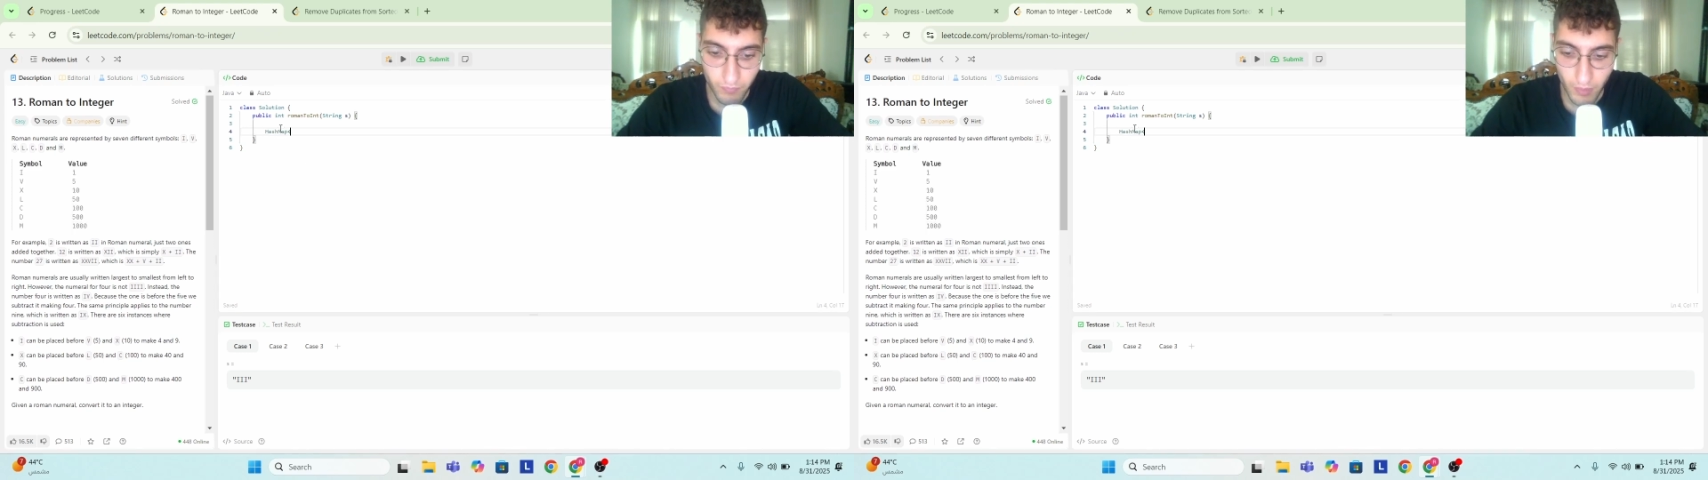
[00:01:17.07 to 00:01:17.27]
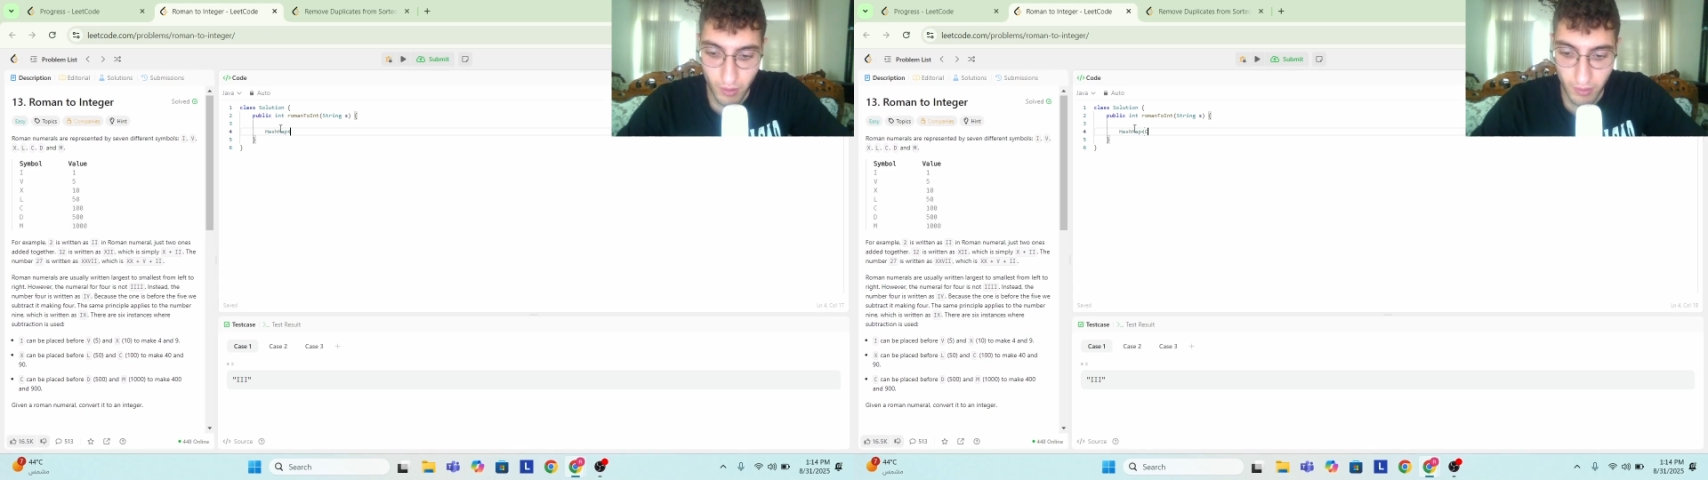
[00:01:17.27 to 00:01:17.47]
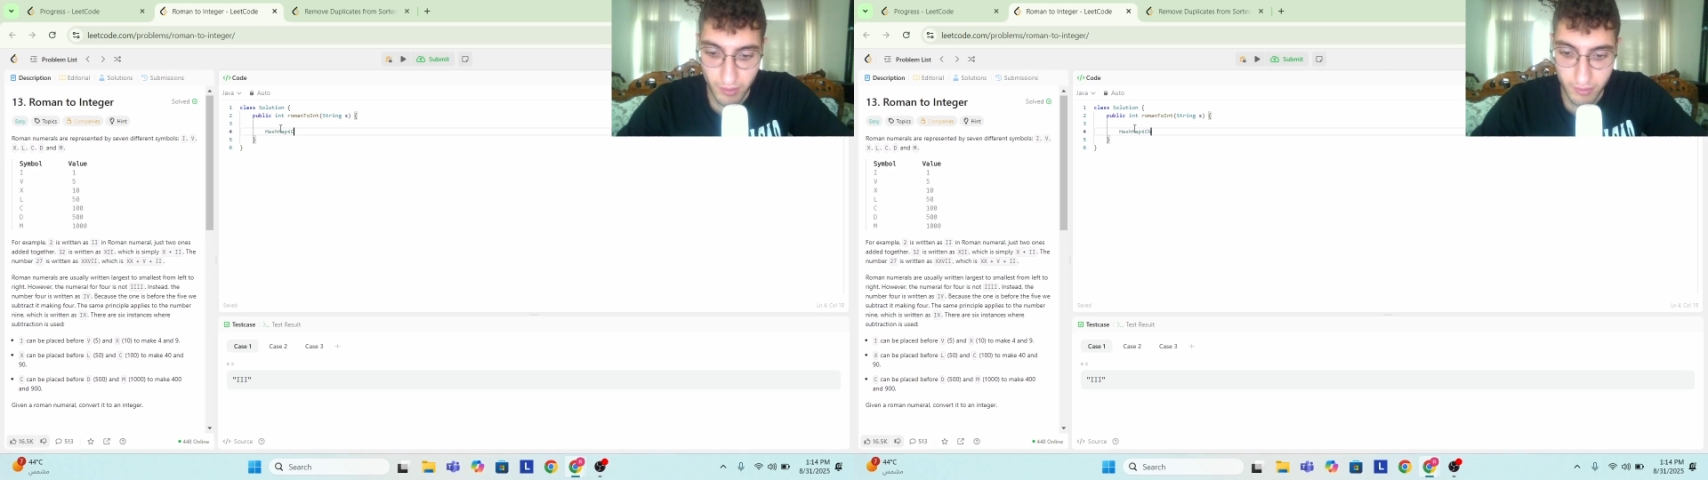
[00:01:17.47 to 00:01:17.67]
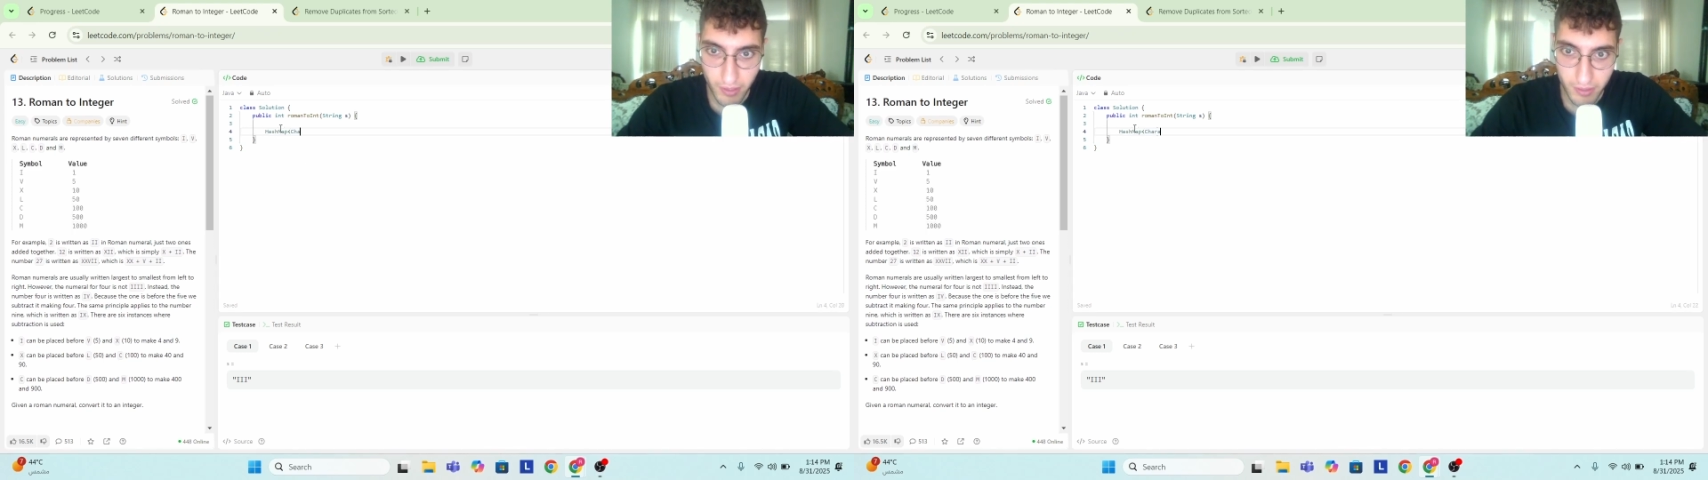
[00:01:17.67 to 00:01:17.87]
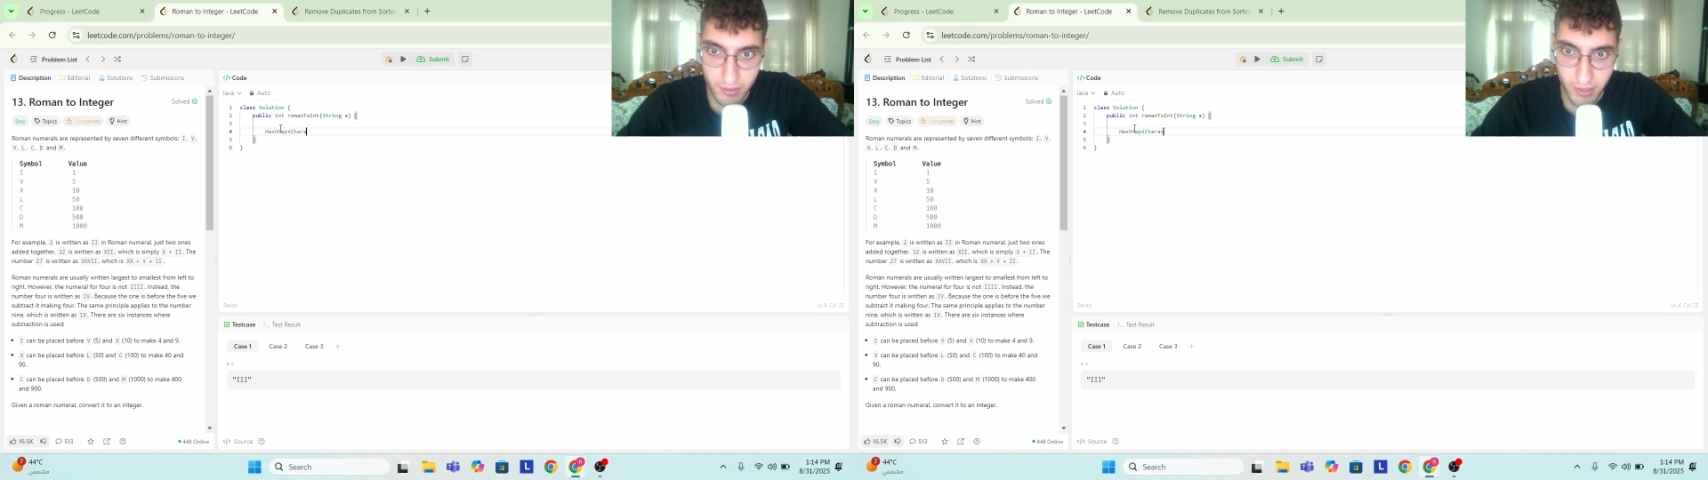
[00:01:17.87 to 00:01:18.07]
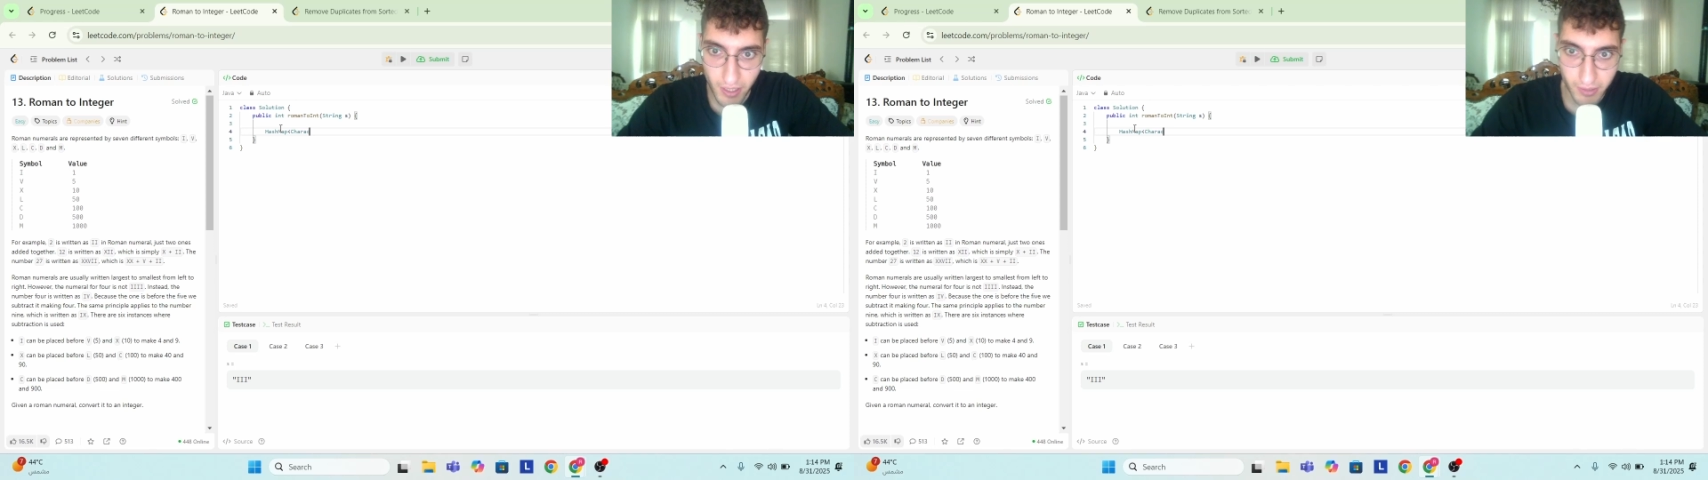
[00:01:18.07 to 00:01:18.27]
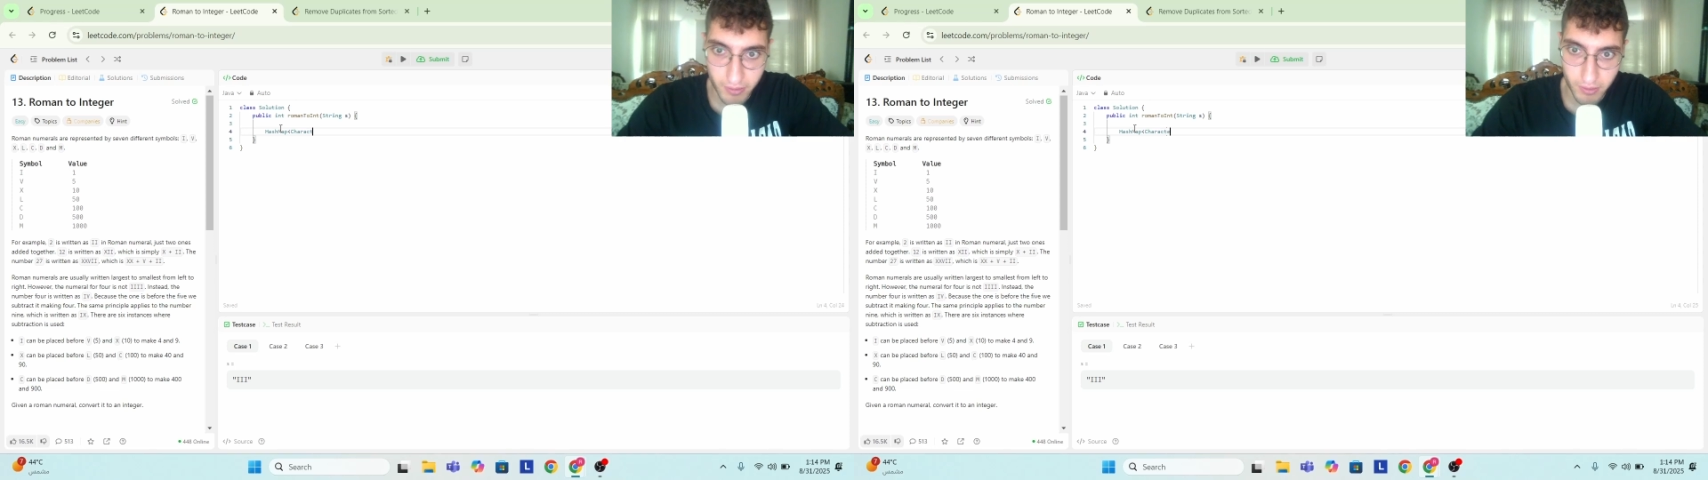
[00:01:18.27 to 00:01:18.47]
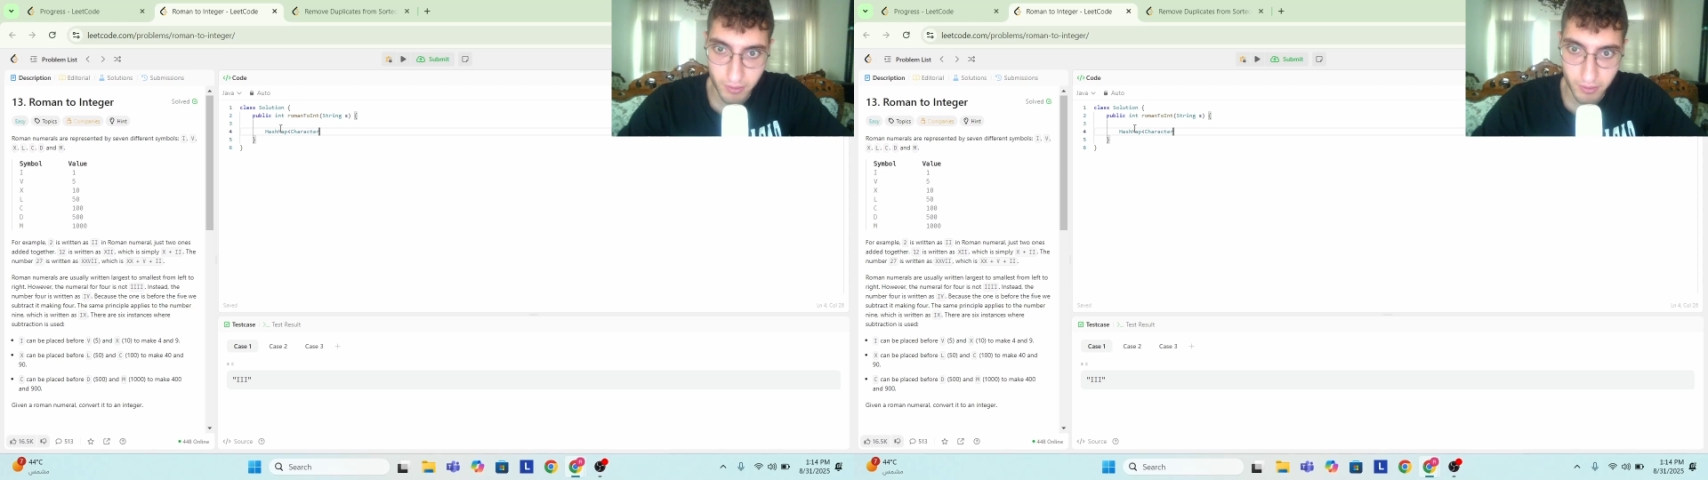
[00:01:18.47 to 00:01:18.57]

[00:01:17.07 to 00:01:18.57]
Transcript: that takes character,